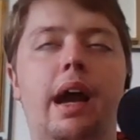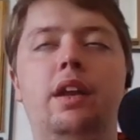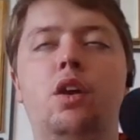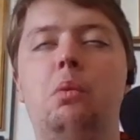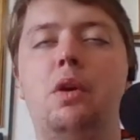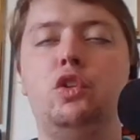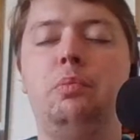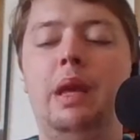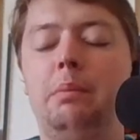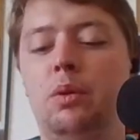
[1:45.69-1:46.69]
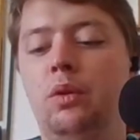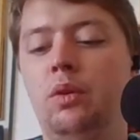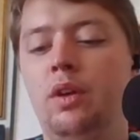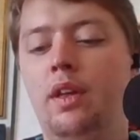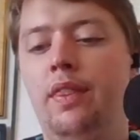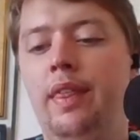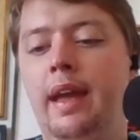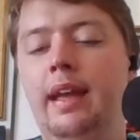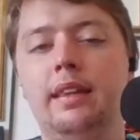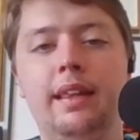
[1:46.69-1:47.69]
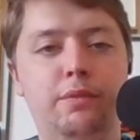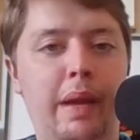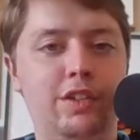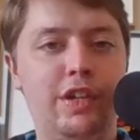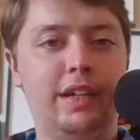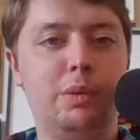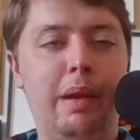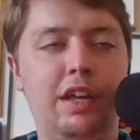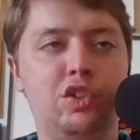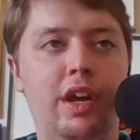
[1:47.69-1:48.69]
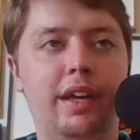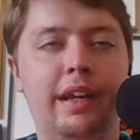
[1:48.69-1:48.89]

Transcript: I know most people, they live paycheck to paycheck.